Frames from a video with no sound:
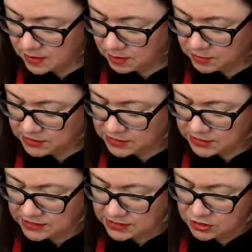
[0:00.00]
But
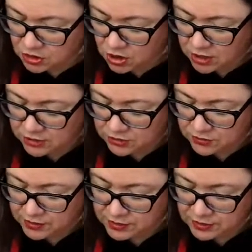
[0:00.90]
since it's not
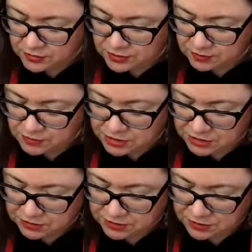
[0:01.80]
translucent
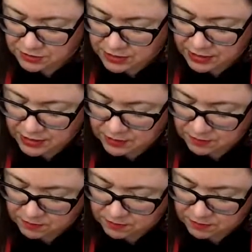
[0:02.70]
material like